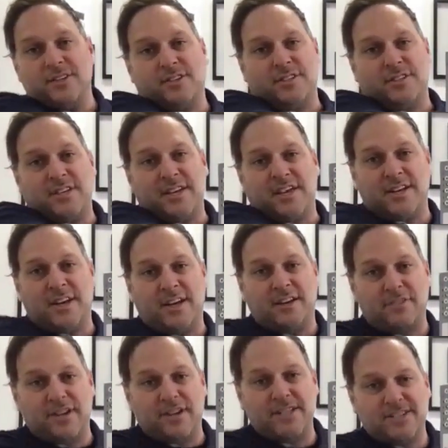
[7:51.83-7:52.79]
So you take an
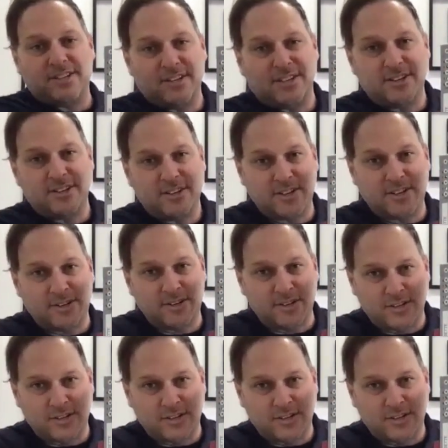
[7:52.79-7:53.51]
Allen wrench and you're